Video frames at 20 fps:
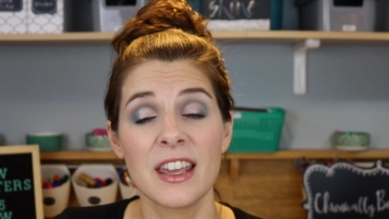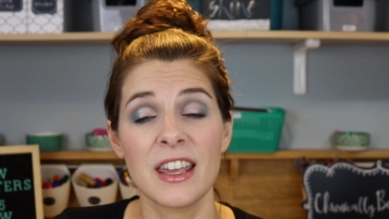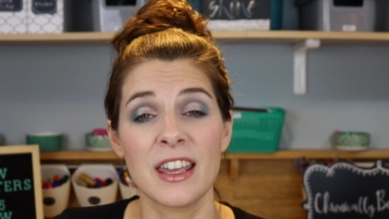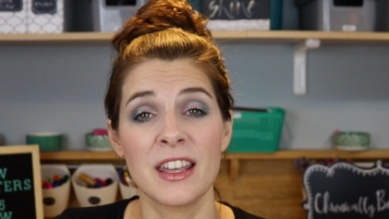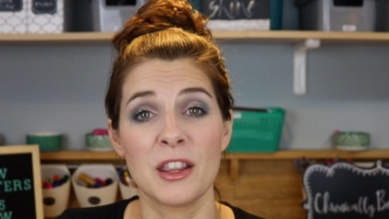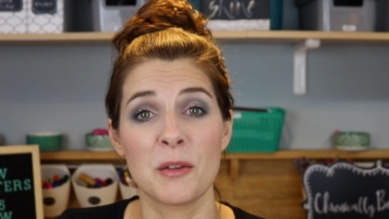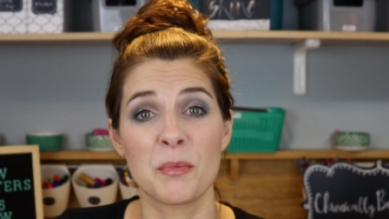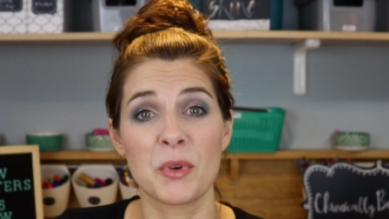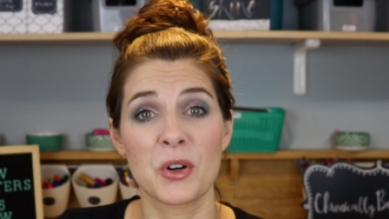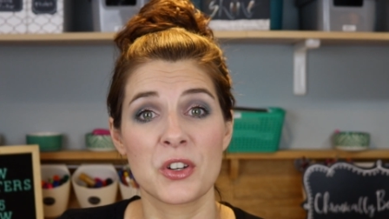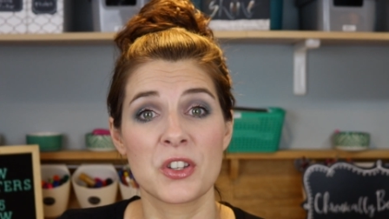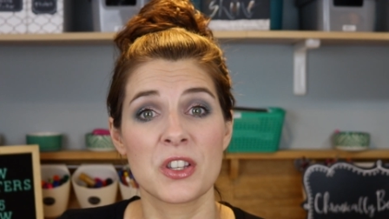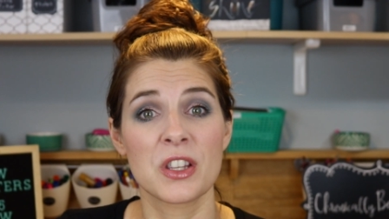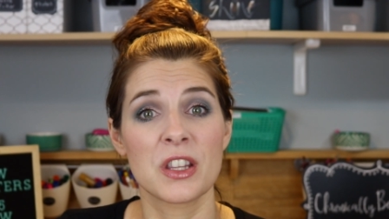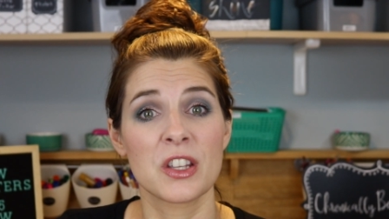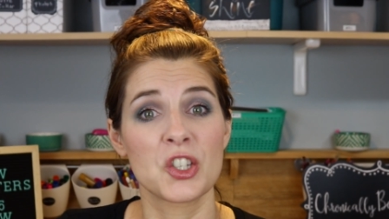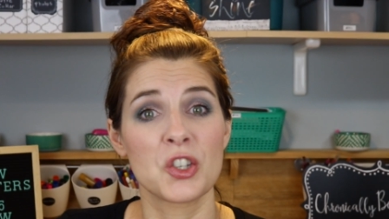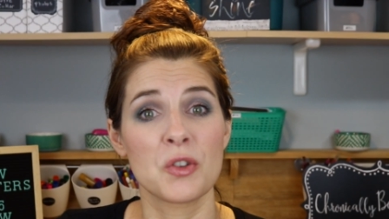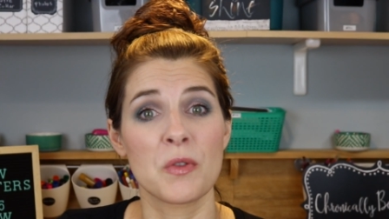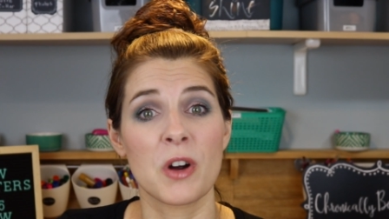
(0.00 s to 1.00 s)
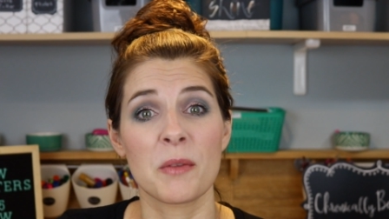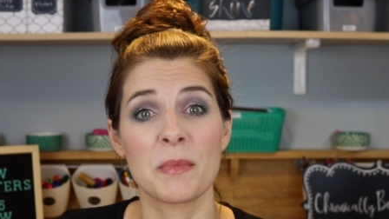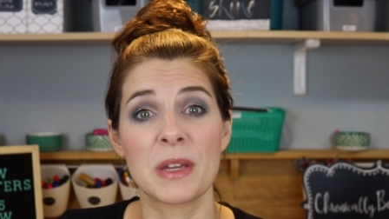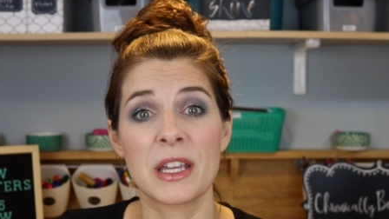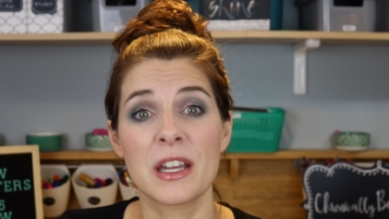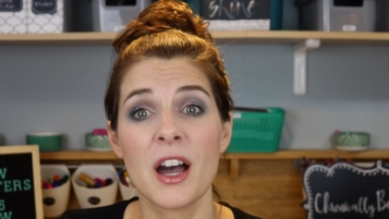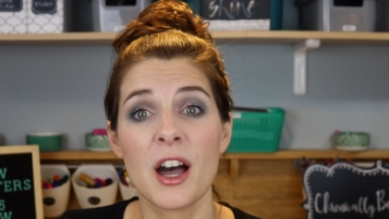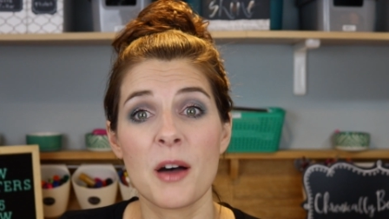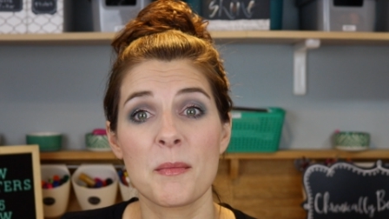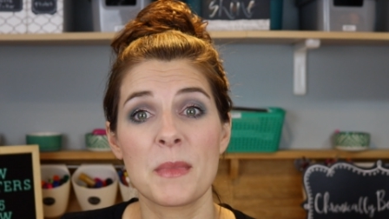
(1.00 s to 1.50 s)
in the person that you are
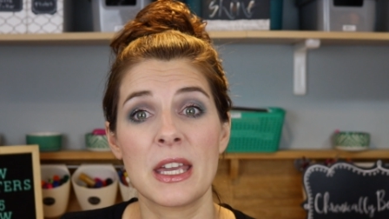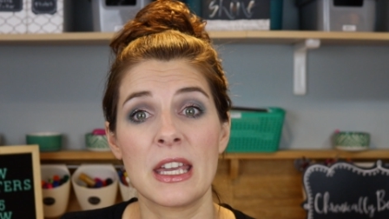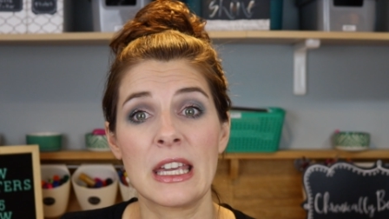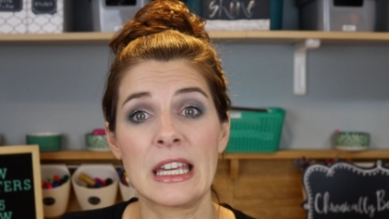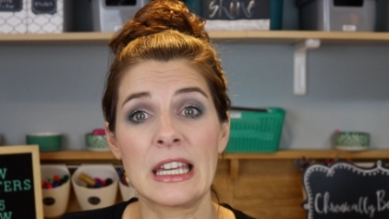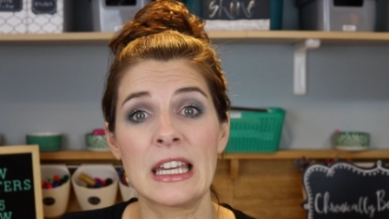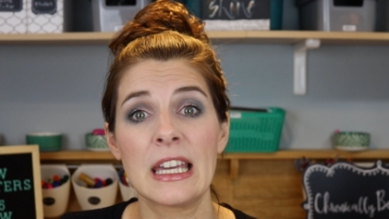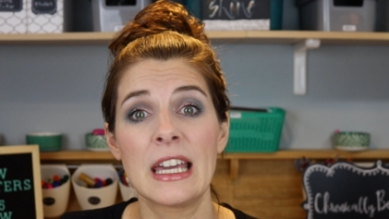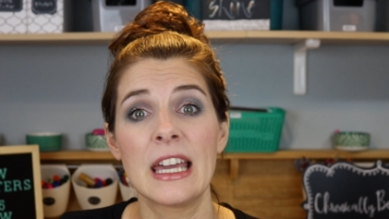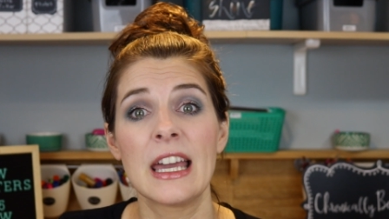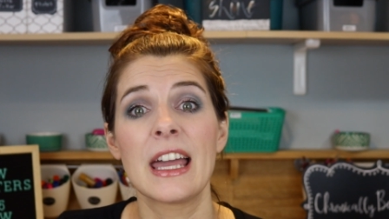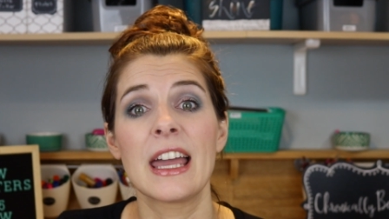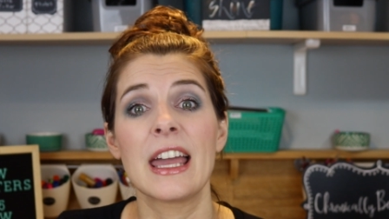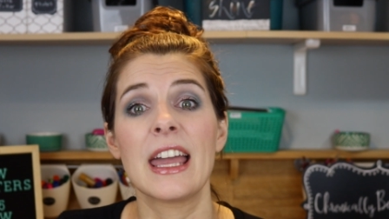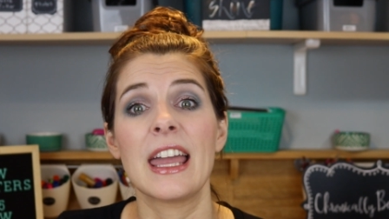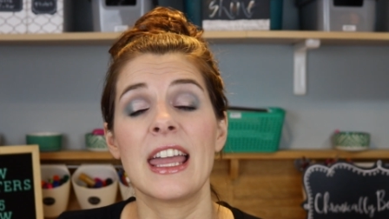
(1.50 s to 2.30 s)
becoming.